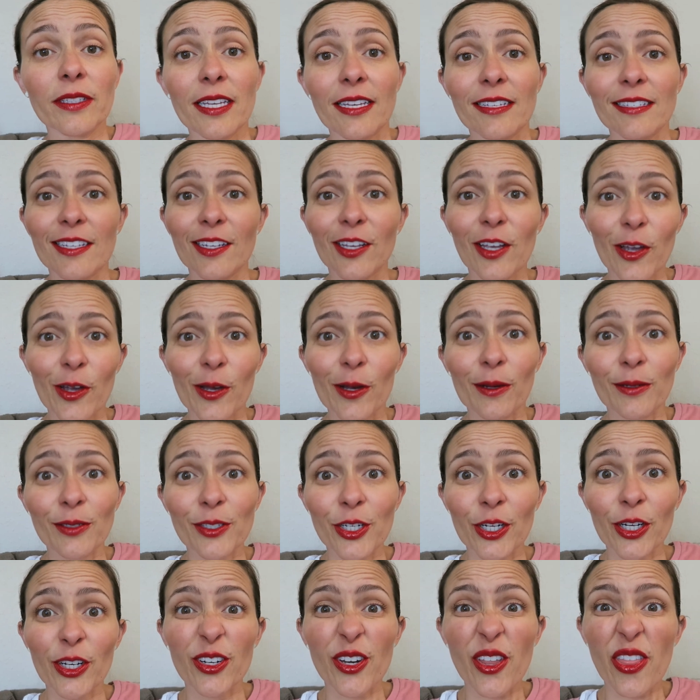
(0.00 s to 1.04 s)
days ago
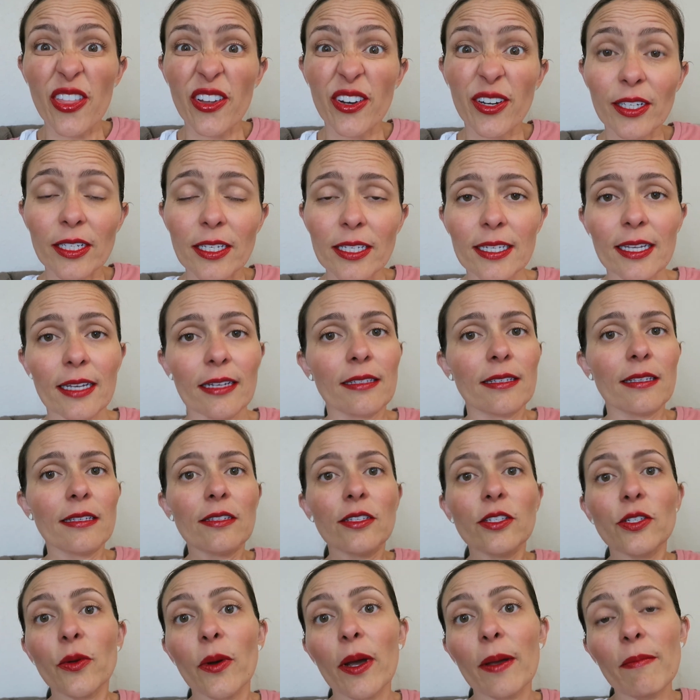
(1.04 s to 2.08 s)
turned 36.
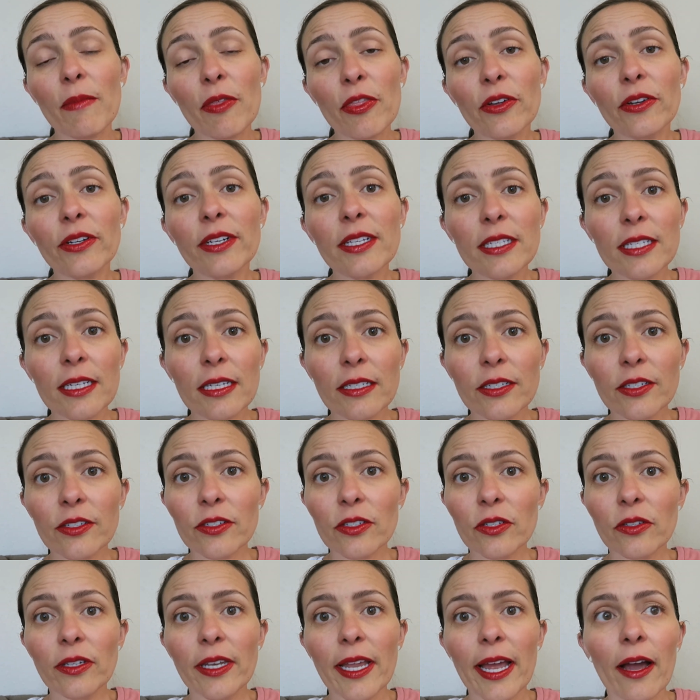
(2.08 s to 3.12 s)
So I'm 36
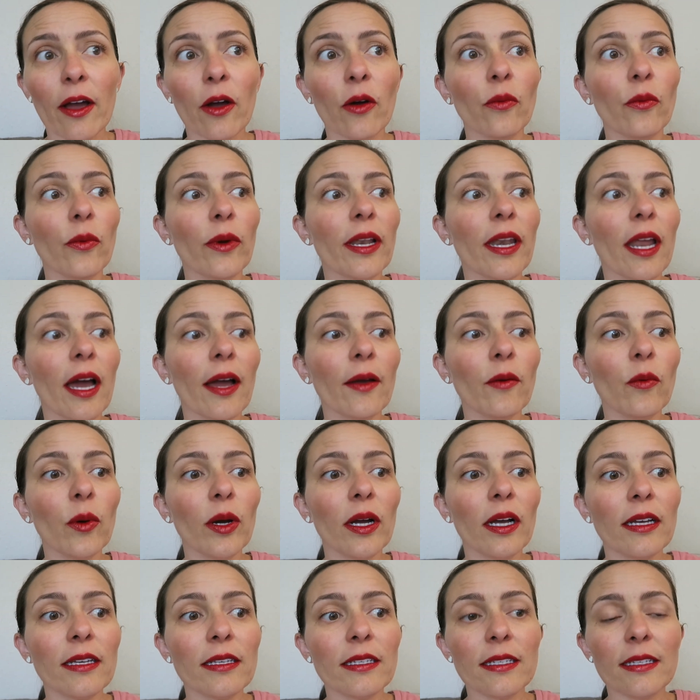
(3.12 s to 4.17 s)
years old now. When I
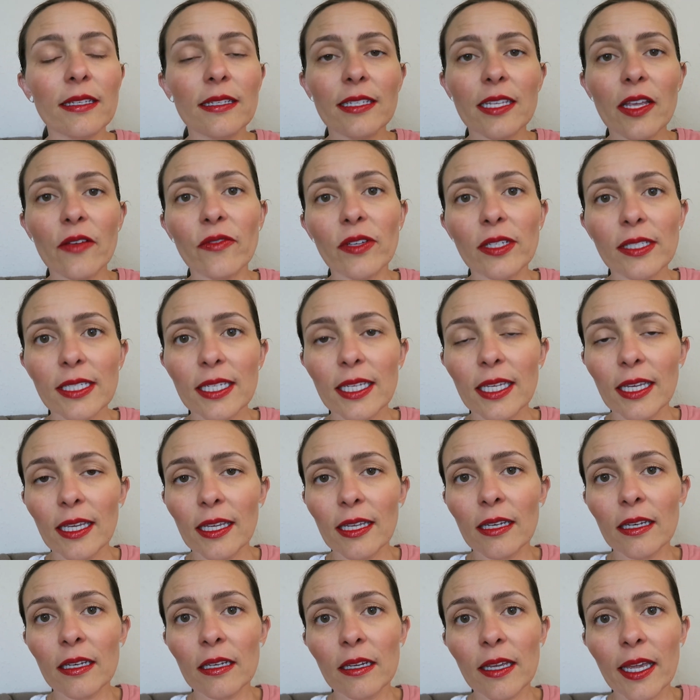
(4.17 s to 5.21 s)
was
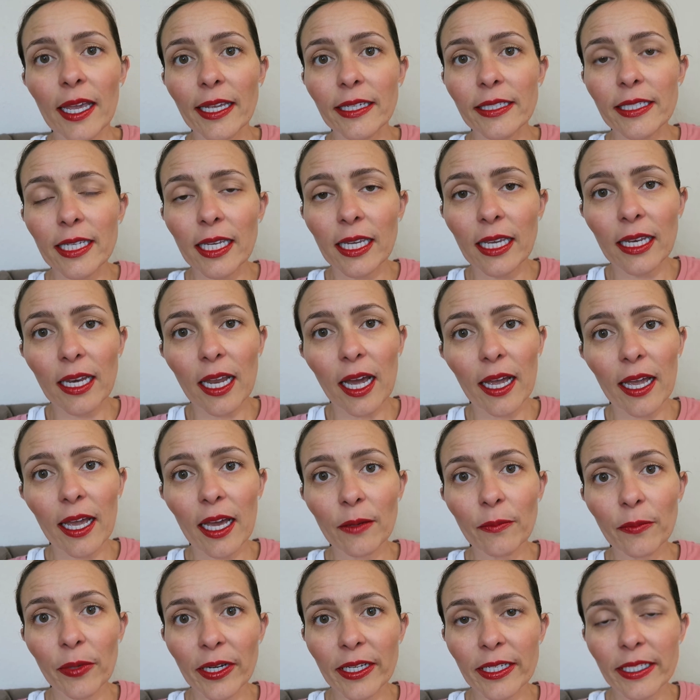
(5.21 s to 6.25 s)
17, 18, I
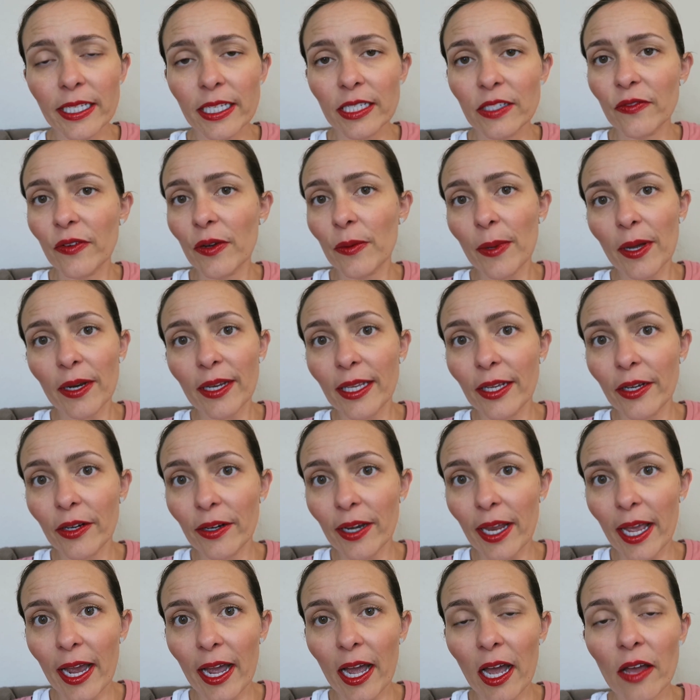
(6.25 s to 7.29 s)
had braces for about 1.5
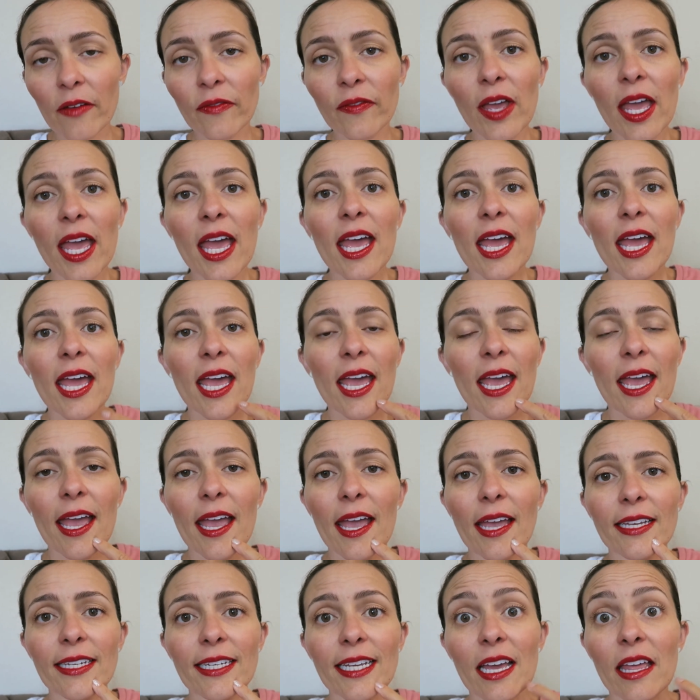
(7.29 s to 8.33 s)
years.
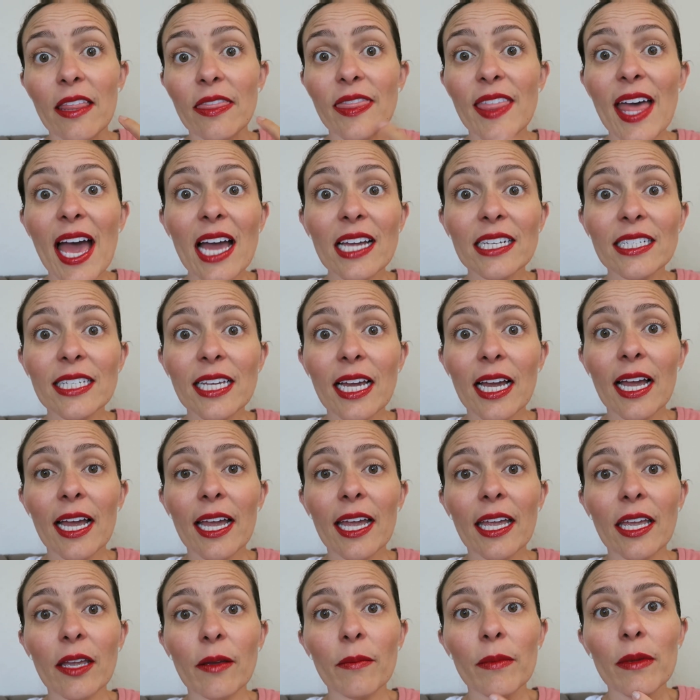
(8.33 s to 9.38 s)
And at that
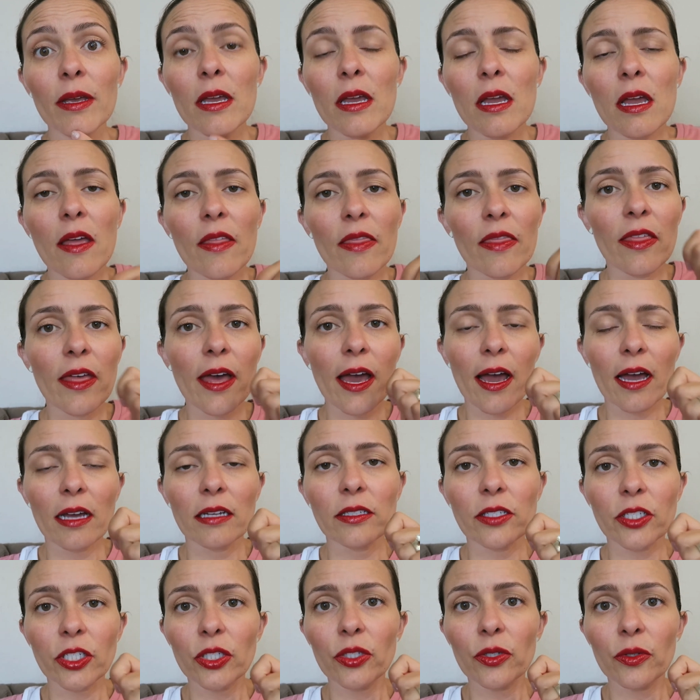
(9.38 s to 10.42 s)
time,
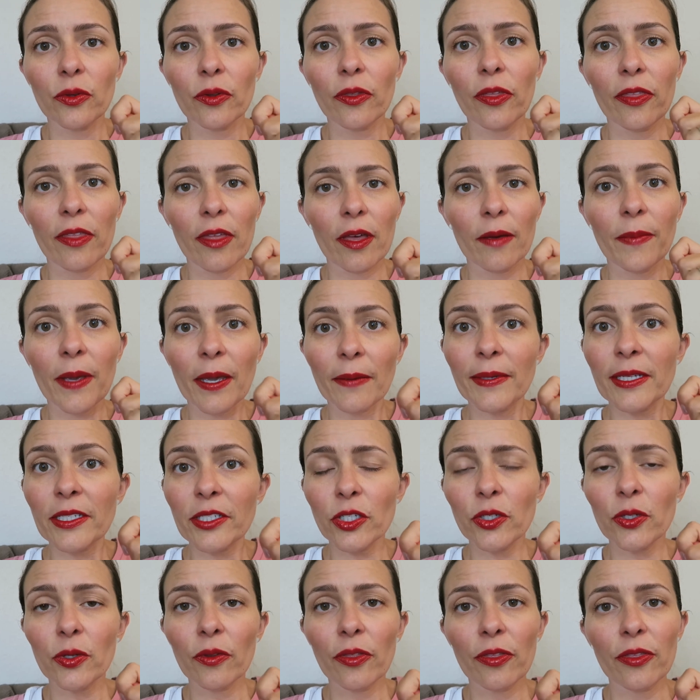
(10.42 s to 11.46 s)
that tooth, the baby
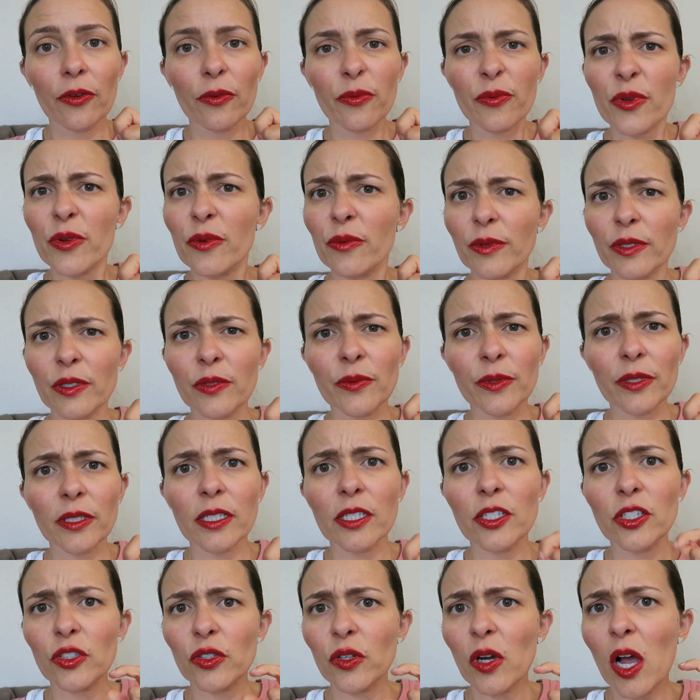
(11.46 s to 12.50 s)
tooth, the root was
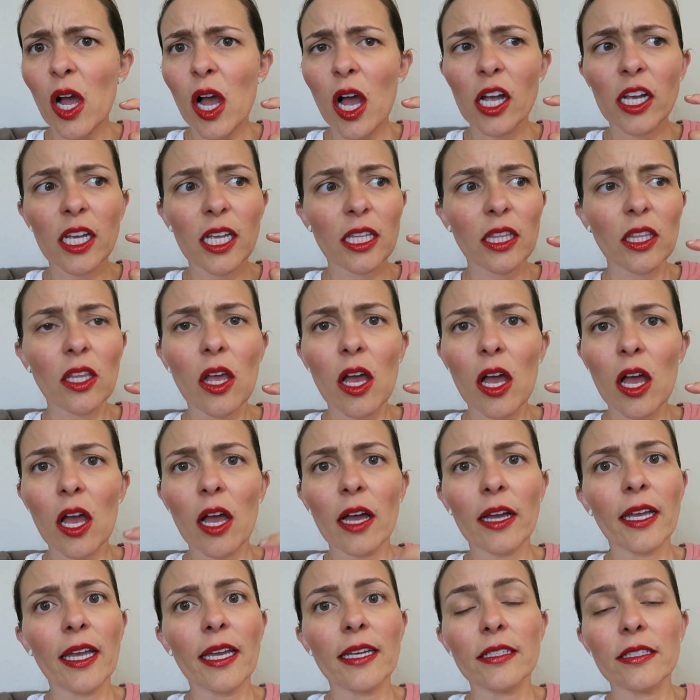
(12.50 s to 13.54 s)
really strong and
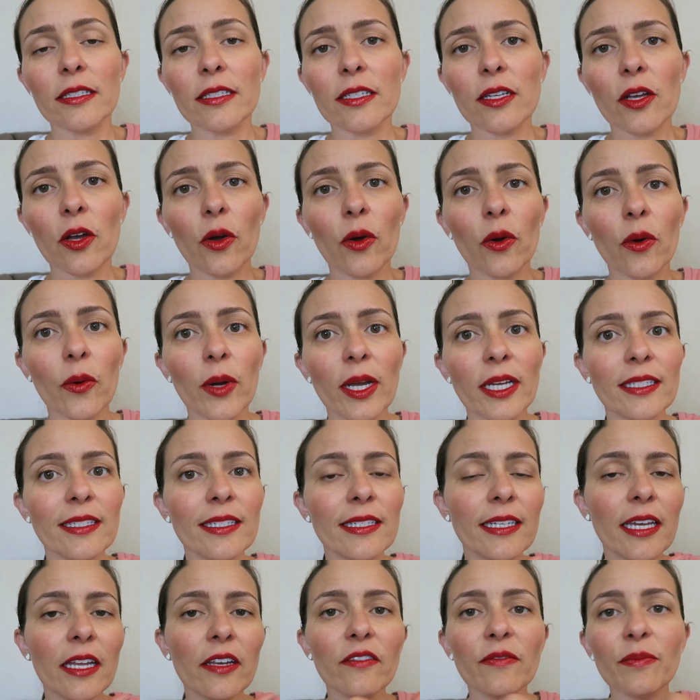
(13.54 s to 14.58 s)
long. And so
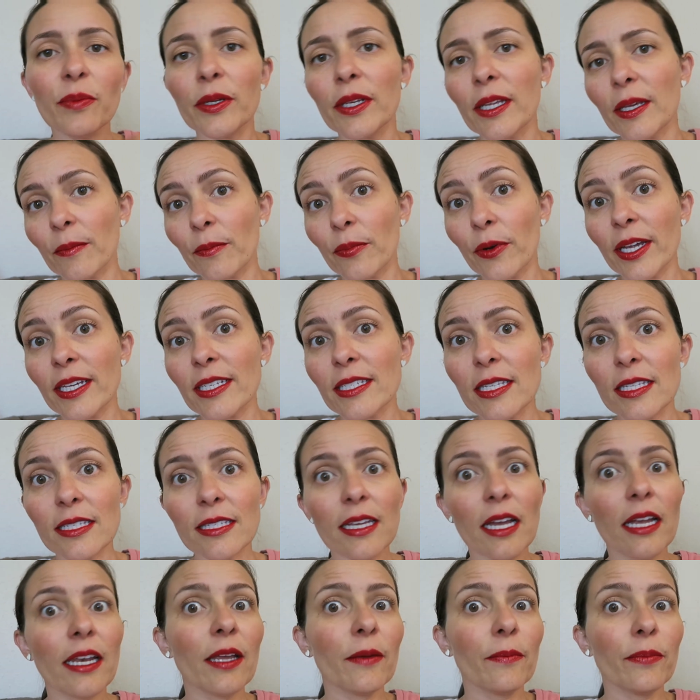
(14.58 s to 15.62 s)
instead of putting braces
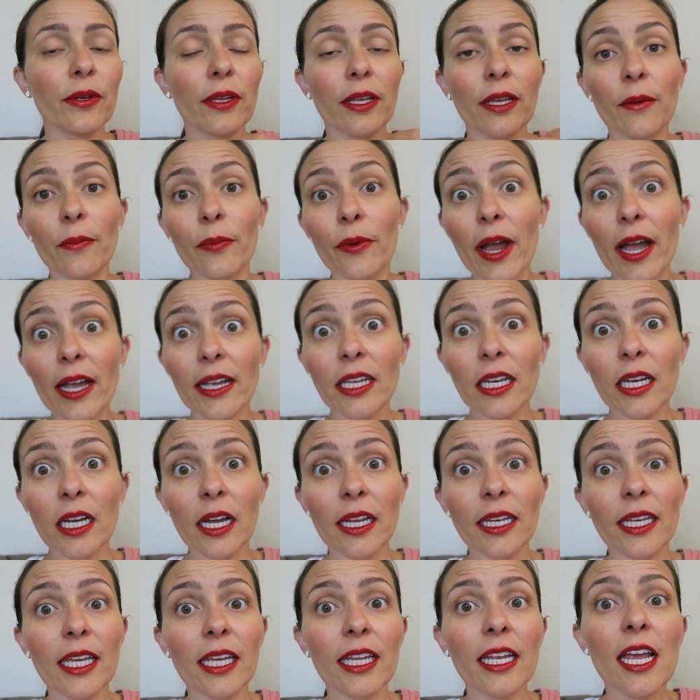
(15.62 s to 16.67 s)
on it, putting a bracket
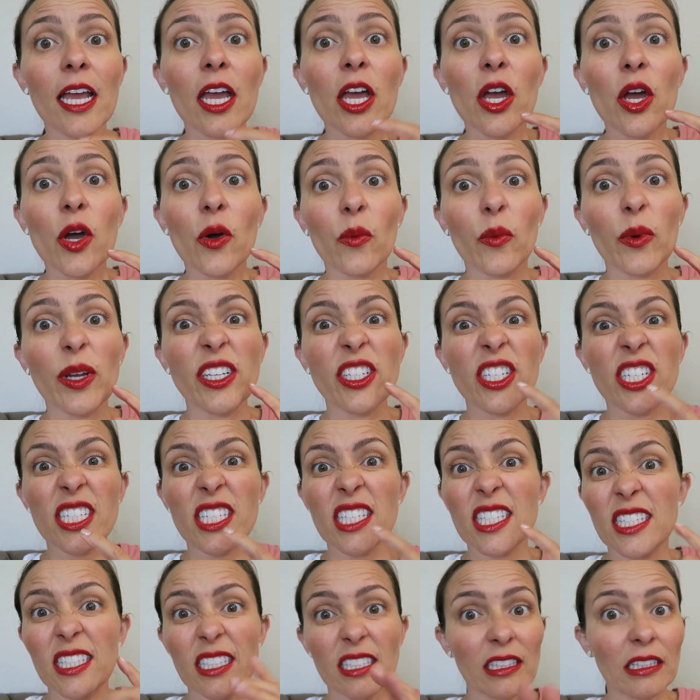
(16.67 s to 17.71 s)
on it, we
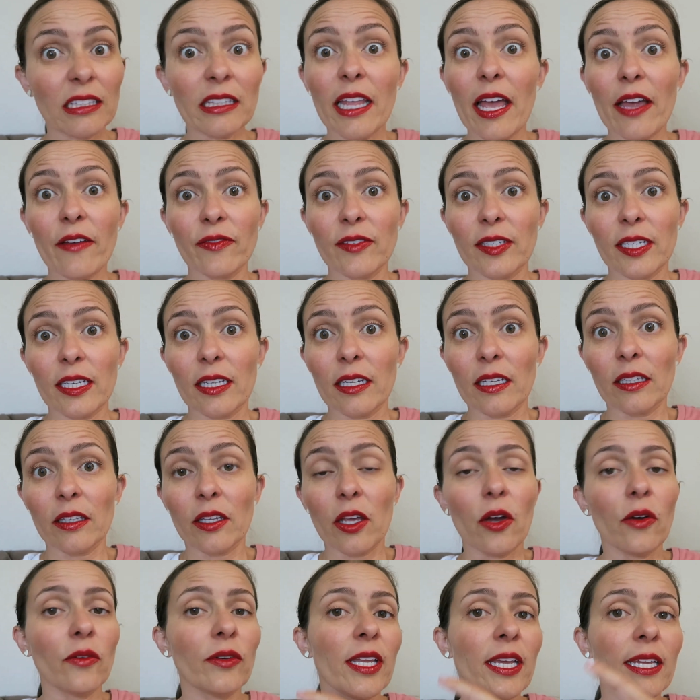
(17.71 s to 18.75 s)
just left it
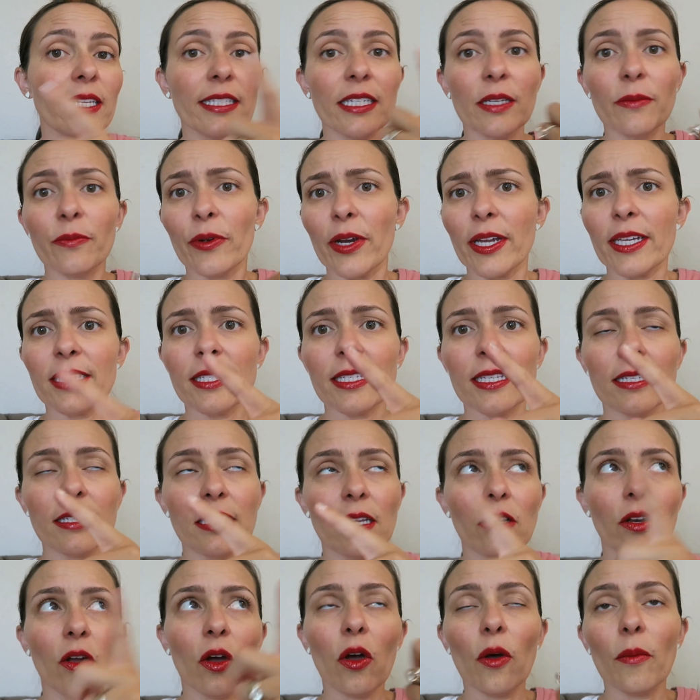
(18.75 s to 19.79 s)
alone and did braces
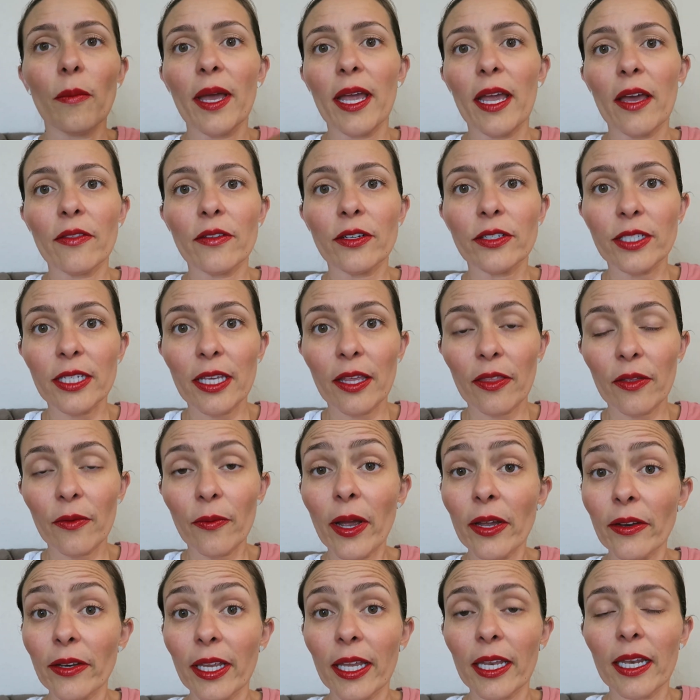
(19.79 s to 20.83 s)
on all my other teeth
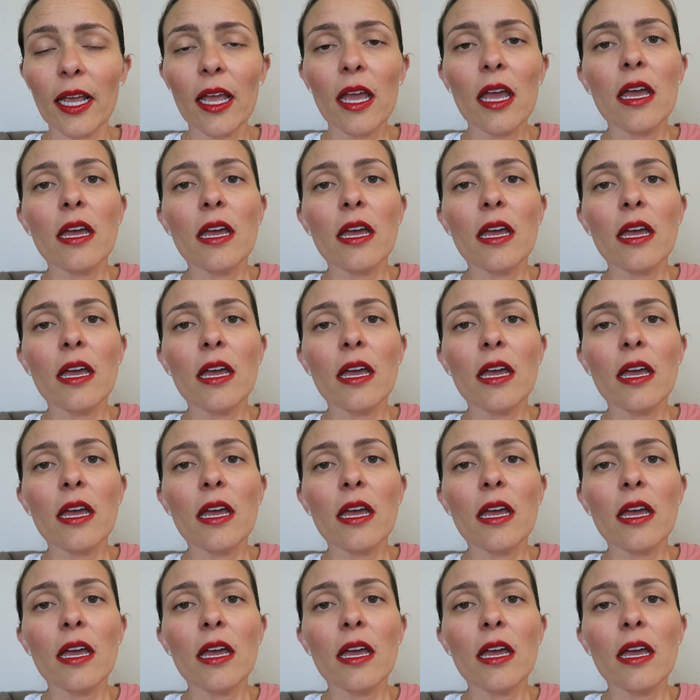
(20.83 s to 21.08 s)
around it.